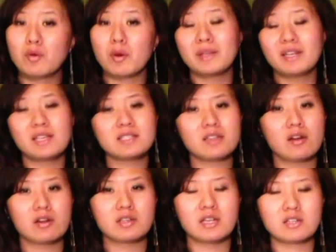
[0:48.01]
Romanesque
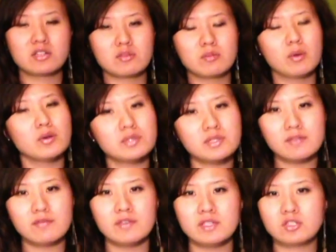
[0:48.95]
architecture mostly
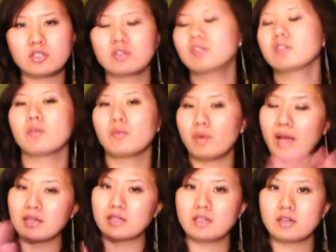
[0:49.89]
featured
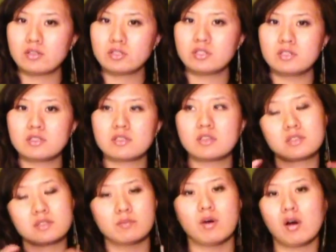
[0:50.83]
rounded arches,
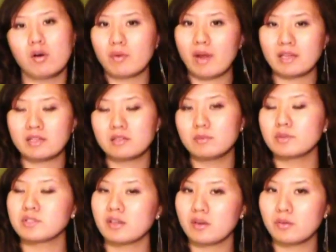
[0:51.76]
small rounded
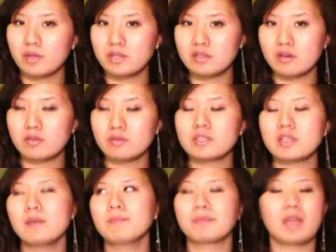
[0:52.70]
mosaic windows,
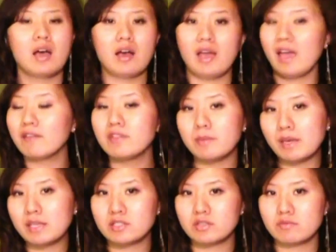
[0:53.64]
uh, heavy
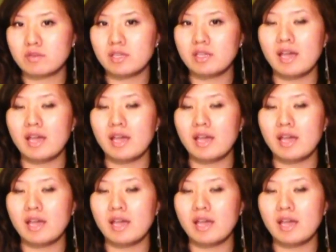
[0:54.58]
masonry,